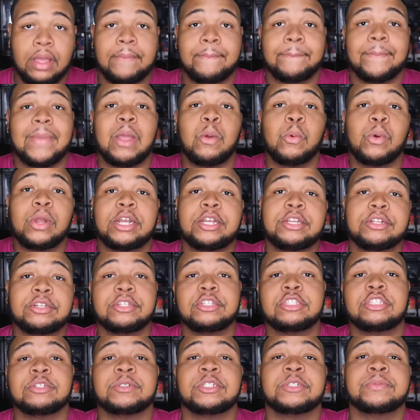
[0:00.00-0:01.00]
Man, what it do,
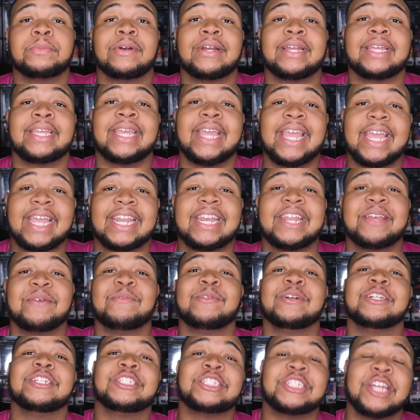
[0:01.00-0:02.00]
YouTube? It's your boy Kicking It
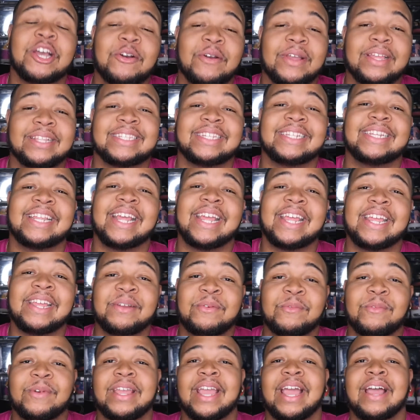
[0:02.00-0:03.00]
with Joe, and today
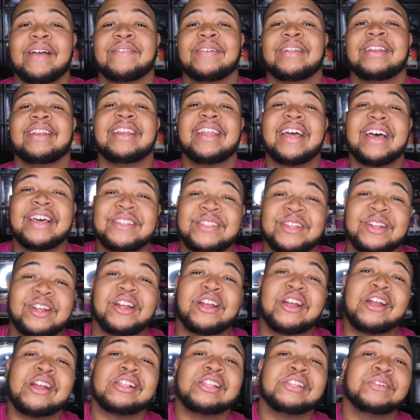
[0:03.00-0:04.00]
we have another
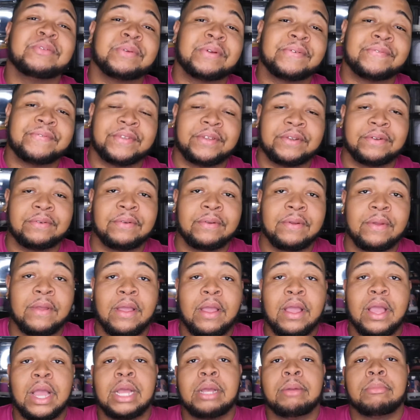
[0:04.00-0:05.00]
early review.
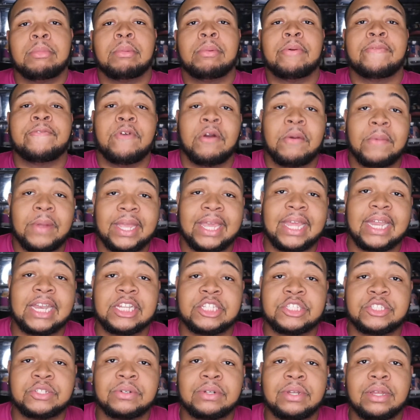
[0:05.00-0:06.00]
But before we get
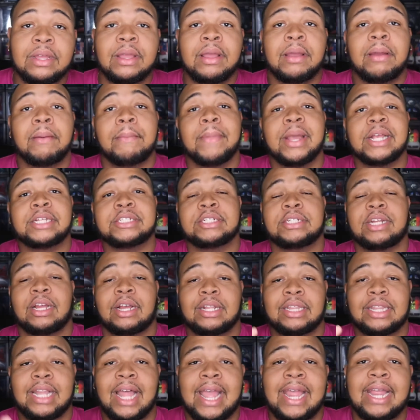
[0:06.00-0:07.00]
into it, make sure
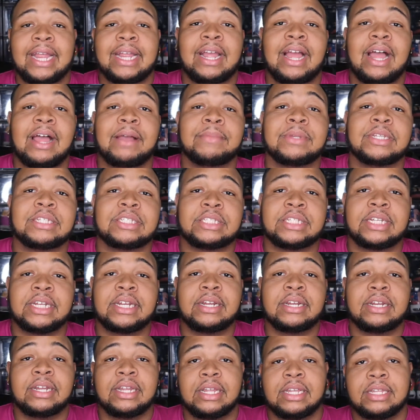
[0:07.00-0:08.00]
y'all like, comment,
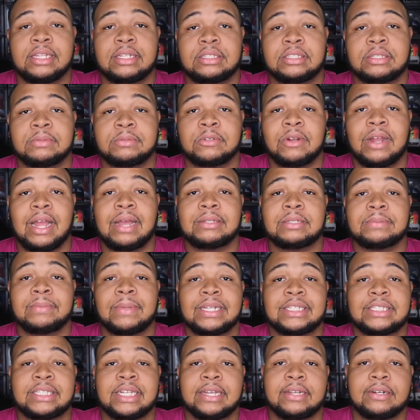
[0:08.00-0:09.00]
share, and subscribe to my
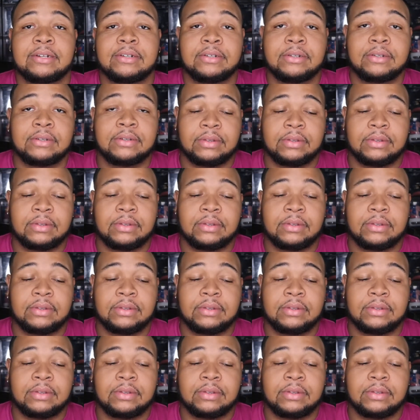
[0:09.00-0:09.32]
channel.